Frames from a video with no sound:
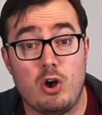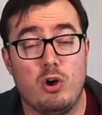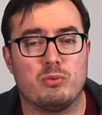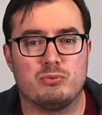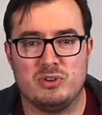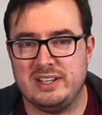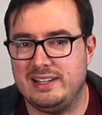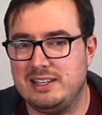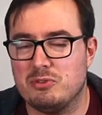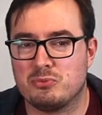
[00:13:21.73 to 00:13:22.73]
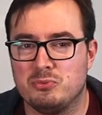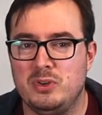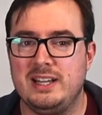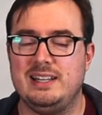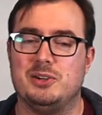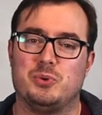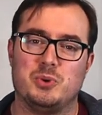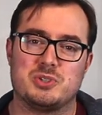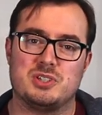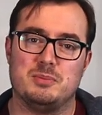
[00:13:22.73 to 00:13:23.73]
are really, really
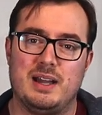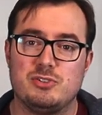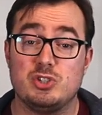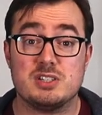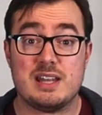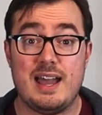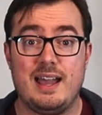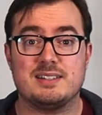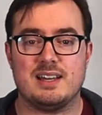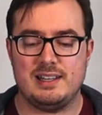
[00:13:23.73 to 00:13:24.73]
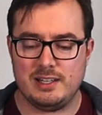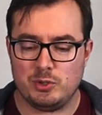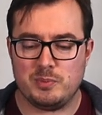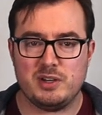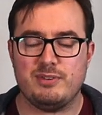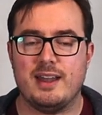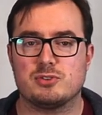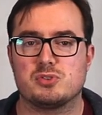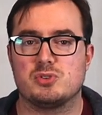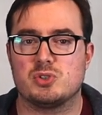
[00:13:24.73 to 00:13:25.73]
awesome. And just add a little bit of
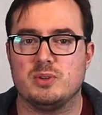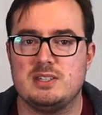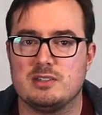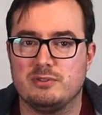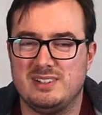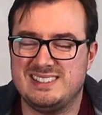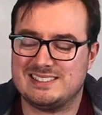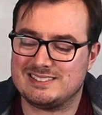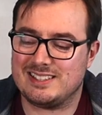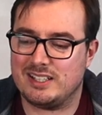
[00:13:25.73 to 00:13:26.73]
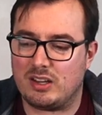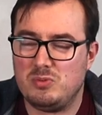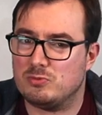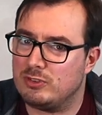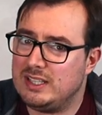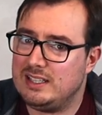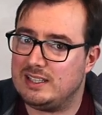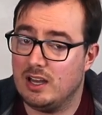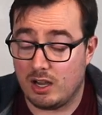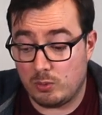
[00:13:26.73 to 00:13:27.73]
extra choice of, I
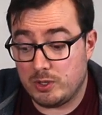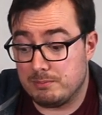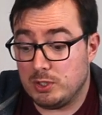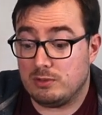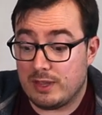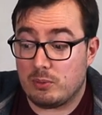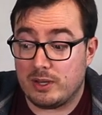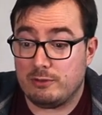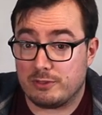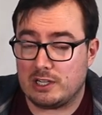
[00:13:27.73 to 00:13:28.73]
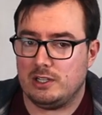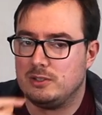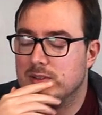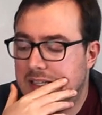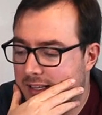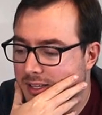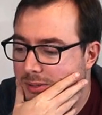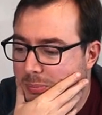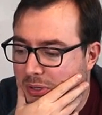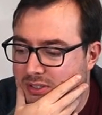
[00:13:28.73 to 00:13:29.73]
want to move that way for the loot,
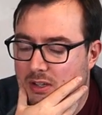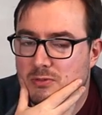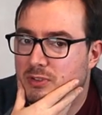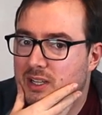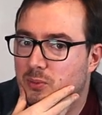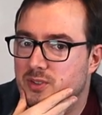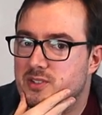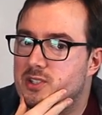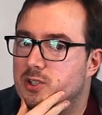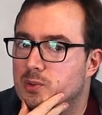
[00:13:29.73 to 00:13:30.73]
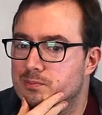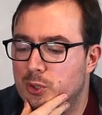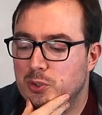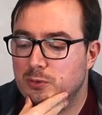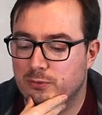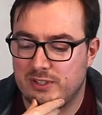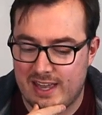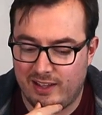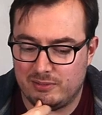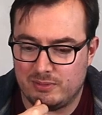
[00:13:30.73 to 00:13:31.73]
but I don't really want to move
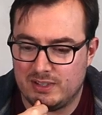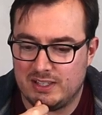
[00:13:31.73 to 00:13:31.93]
yet.